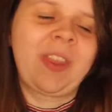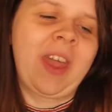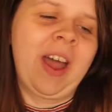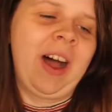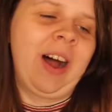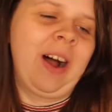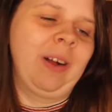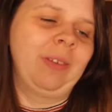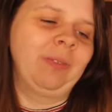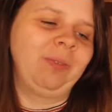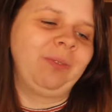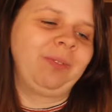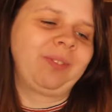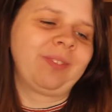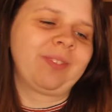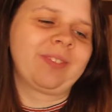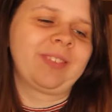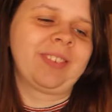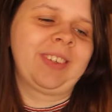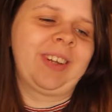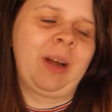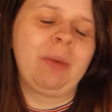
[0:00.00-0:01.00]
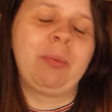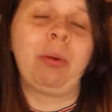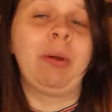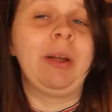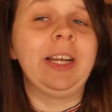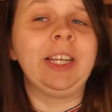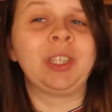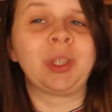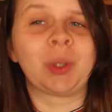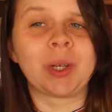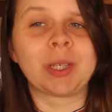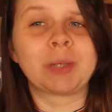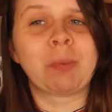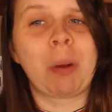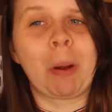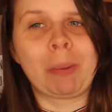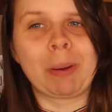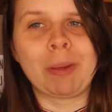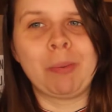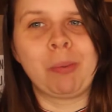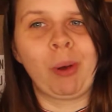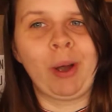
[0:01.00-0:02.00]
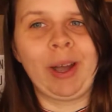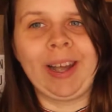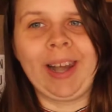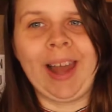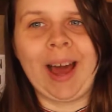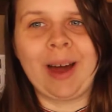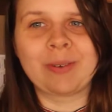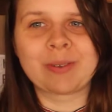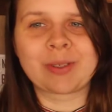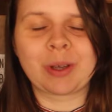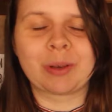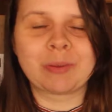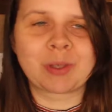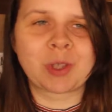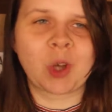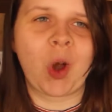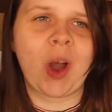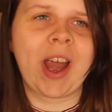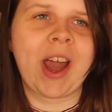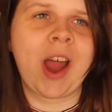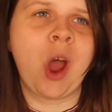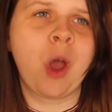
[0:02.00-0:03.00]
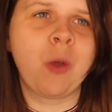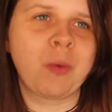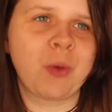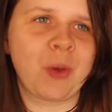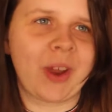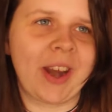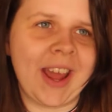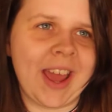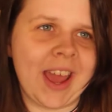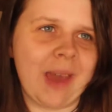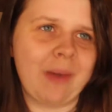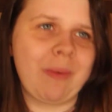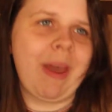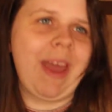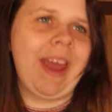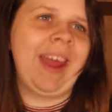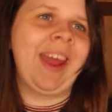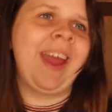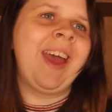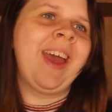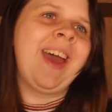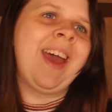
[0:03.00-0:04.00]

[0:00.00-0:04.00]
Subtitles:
I'm pretty sure it's probably pretty loud, so I'm sorry, I hope you can hear me.